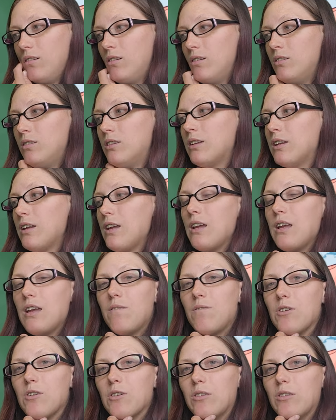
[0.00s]
if
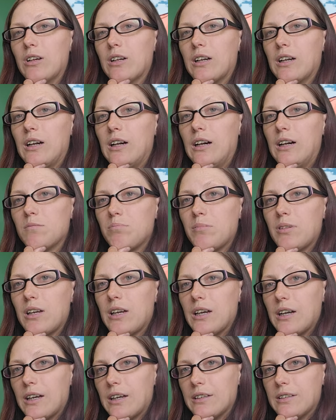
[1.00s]
you look up
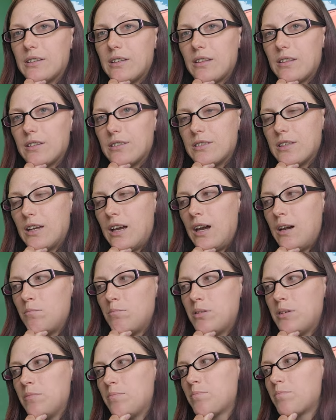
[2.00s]
at the top,
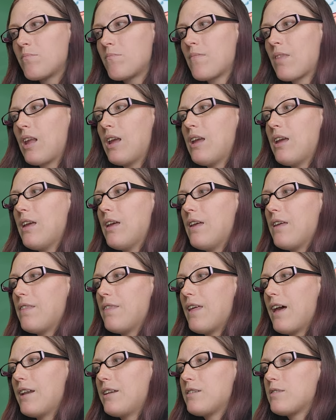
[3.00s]

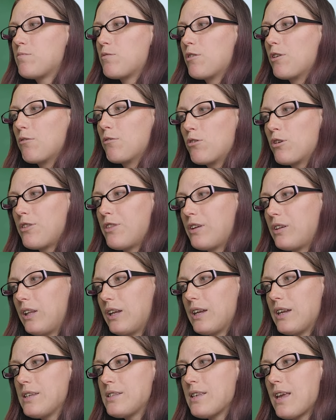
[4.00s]
that is where
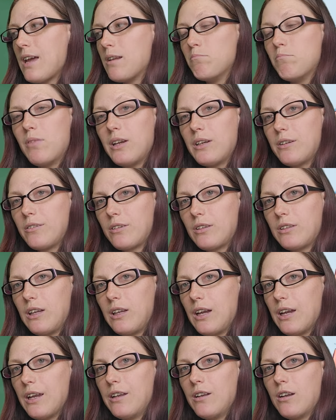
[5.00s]
orthoclase and
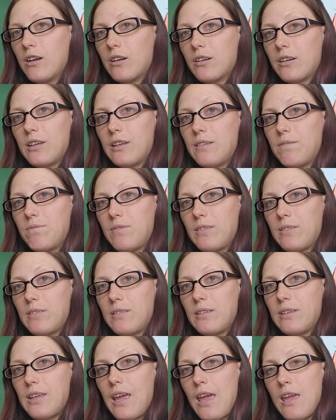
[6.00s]
microcline are
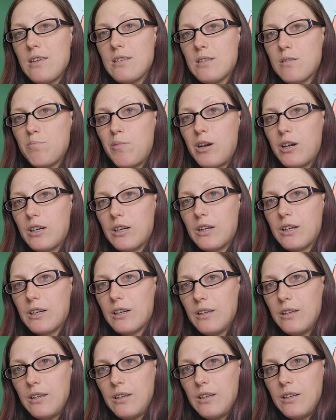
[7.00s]
k bar
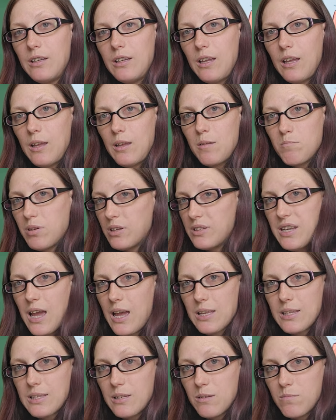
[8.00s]

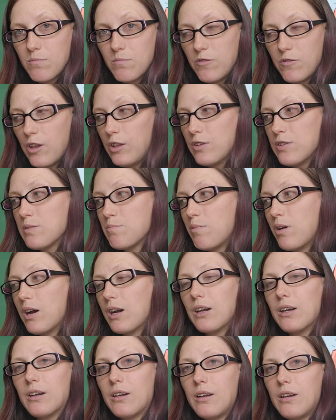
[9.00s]
potassium
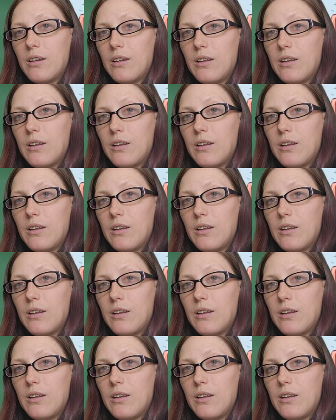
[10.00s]
feldspar,